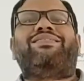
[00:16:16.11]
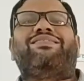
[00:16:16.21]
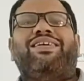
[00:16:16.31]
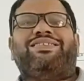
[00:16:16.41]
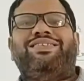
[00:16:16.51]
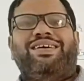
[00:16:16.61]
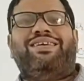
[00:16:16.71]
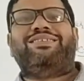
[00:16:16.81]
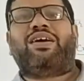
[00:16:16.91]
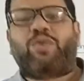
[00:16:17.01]

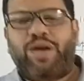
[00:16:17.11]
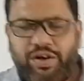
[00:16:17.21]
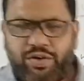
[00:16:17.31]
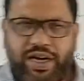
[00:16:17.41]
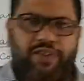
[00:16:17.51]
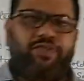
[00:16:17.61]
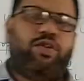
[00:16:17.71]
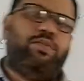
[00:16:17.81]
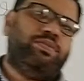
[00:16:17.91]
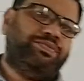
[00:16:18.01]
structures are going to get
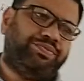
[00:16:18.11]
formed.